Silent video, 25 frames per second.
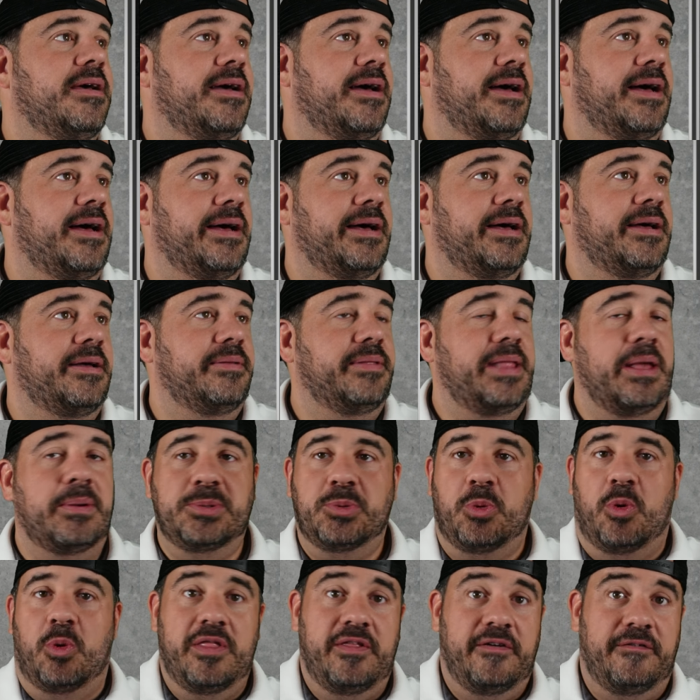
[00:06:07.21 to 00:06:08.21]
That
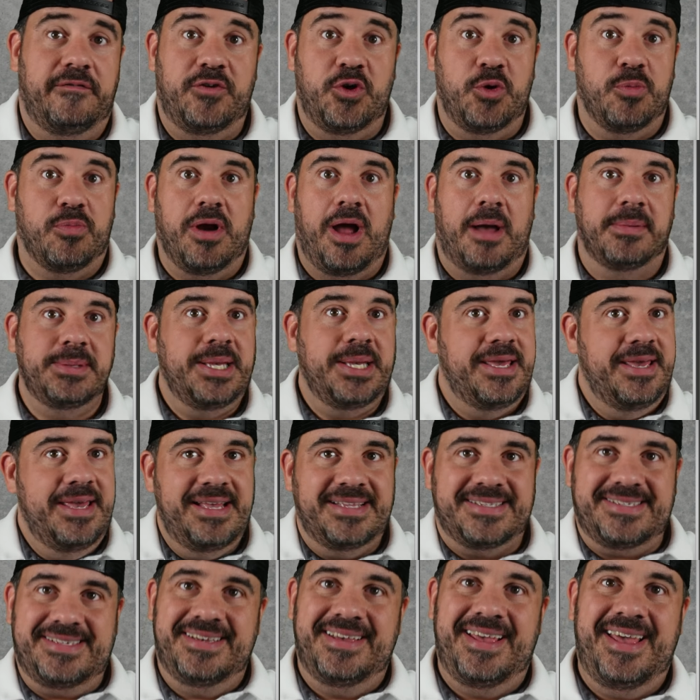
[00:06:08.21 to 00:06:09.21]
was one of the few props I
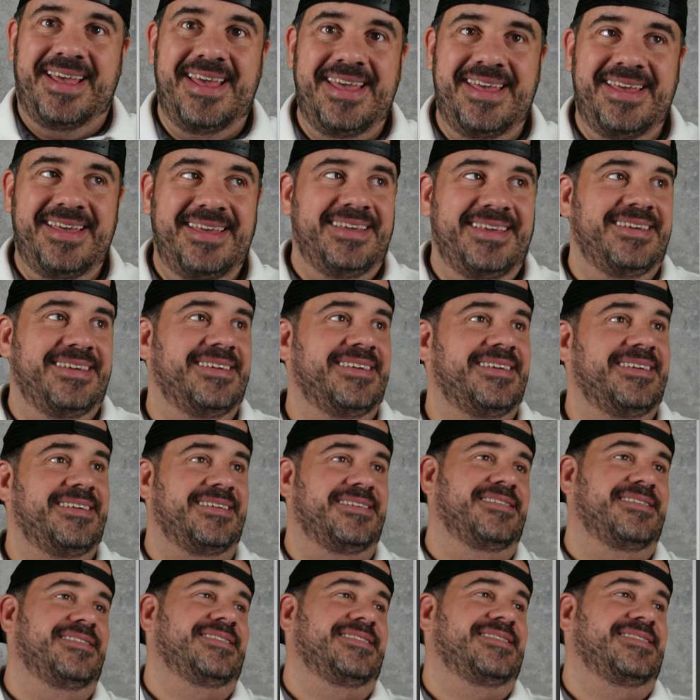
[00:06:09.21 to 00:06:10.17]
hit. Hey.